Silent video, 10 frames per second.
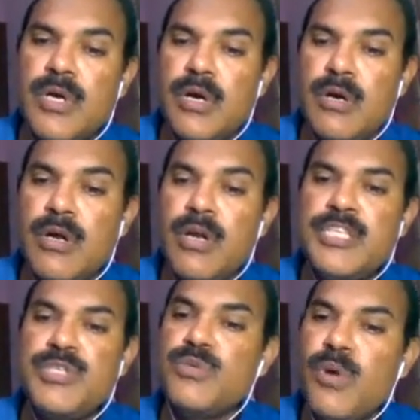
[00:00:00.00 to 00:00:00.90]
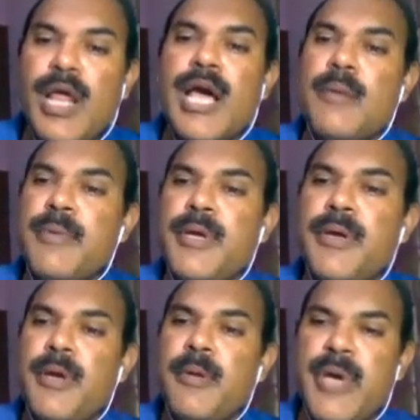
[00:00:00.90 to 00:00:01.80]
uh, unless you don't have
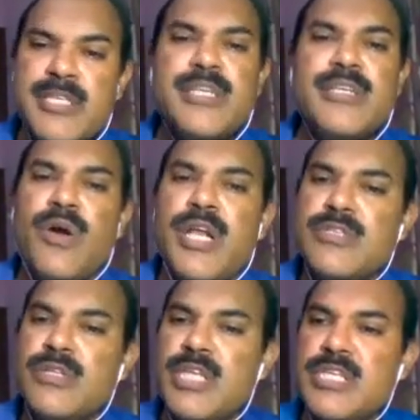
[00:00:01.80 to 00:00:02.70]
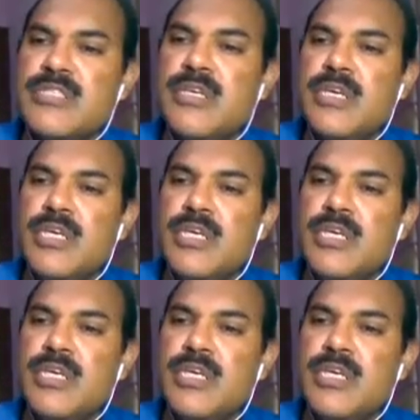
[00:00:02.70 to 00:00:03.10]
a basic knowledge on this,